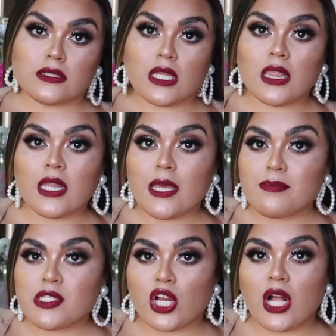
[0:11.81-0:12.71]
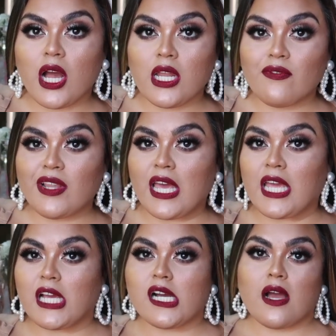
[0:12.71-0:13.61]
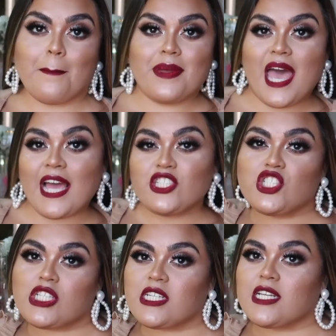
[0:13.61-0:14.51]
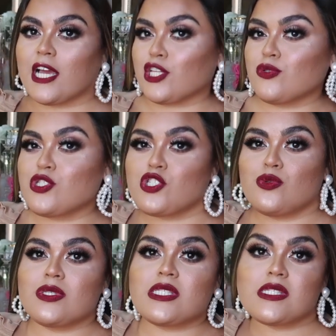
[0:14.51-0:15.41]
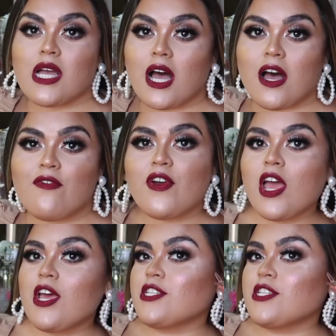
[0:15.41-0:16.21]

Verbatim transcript: the lips are kind of like patchy i use new stuff